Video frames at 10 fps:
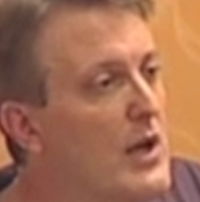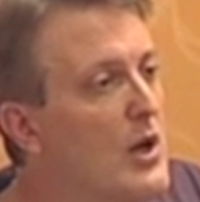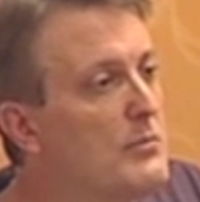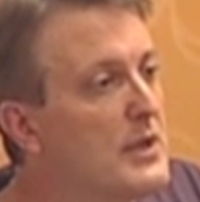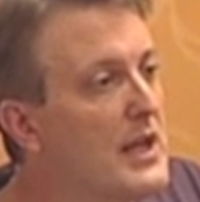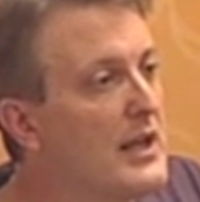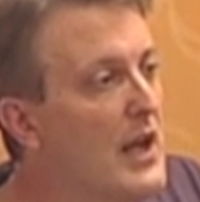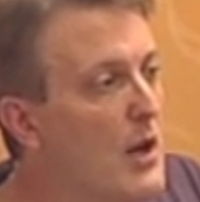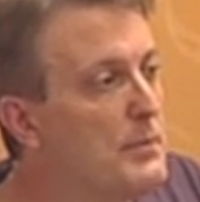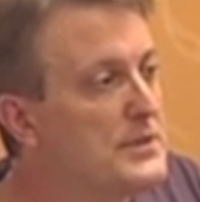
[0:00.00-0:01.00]
realm can
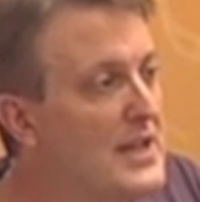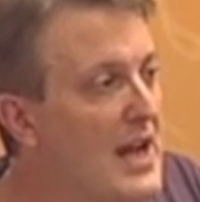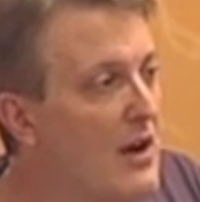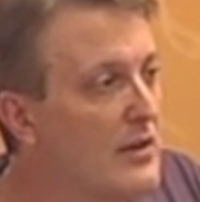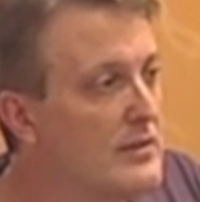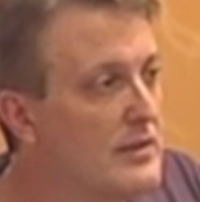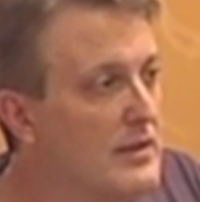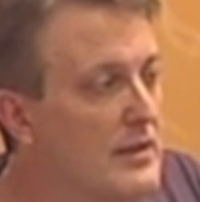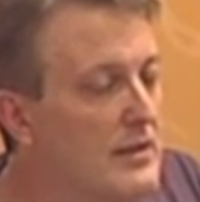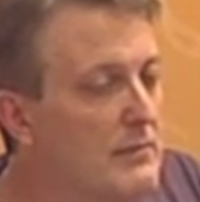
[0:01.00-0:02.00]
help us out
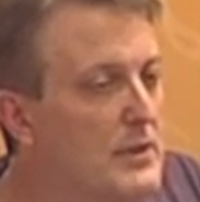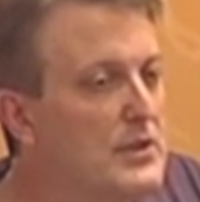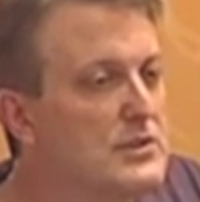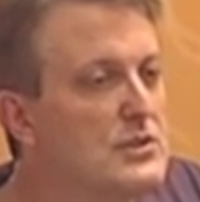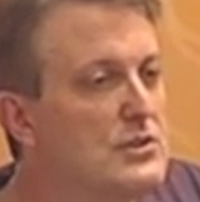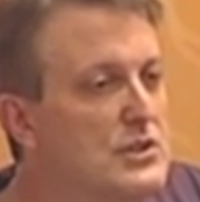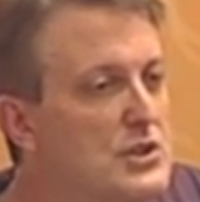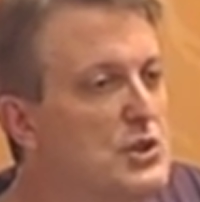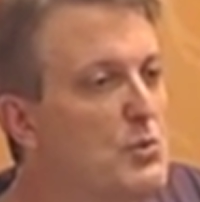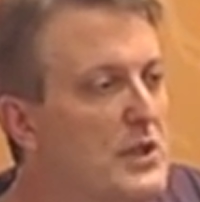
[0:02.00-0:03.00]
because there are
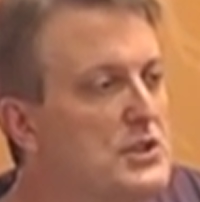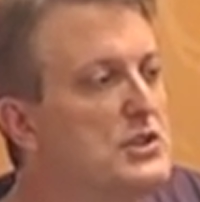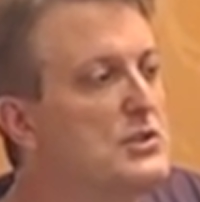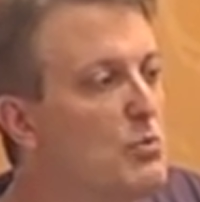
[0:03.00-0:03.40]
situations